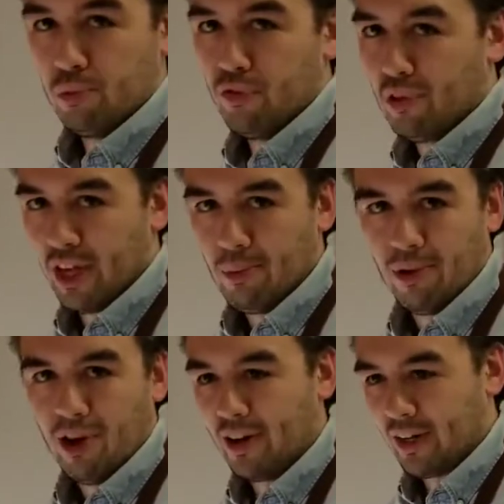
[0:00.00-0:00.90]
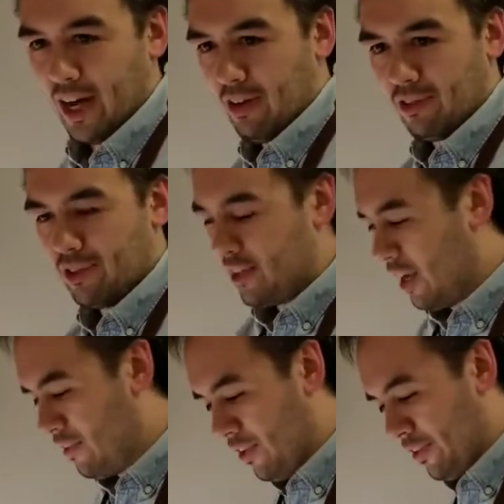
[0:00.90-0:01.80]
move the label on and kind of clean
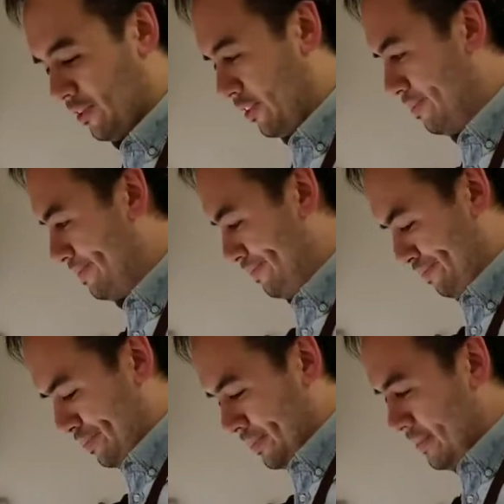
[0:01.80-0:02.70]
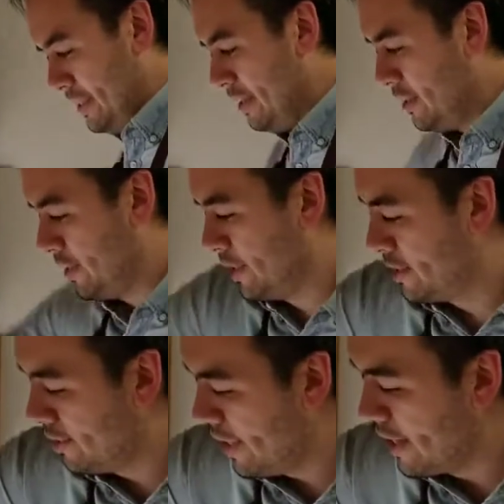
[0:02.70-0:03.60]
off all the glue. So I
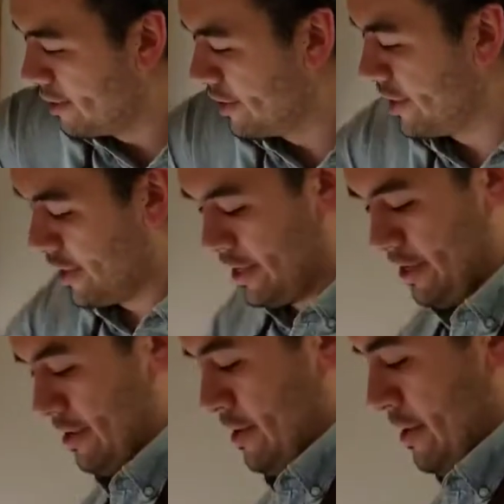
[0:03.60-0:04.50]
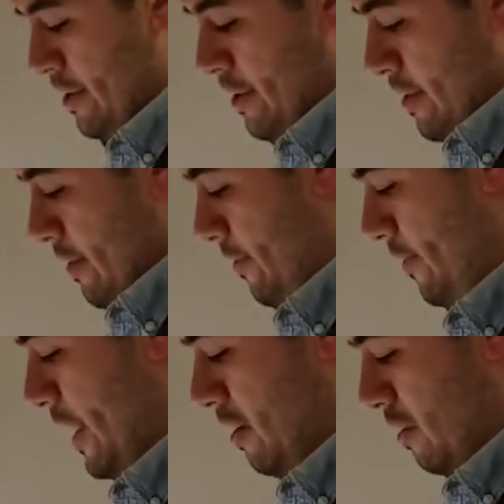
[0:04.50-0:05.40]
just lightly
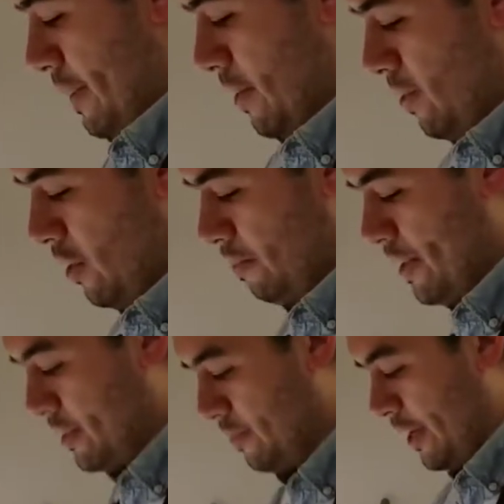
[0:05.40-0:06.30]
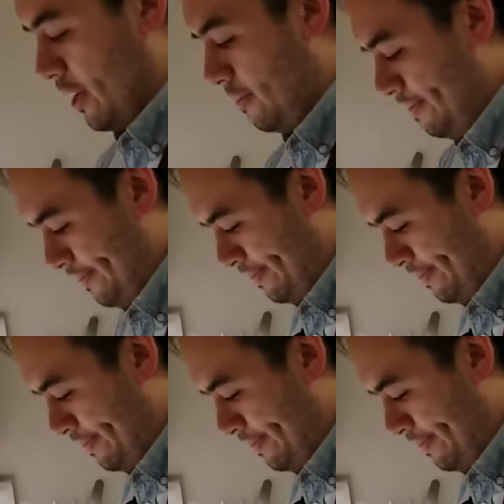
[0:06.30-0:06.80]
flour my rolling pin as well.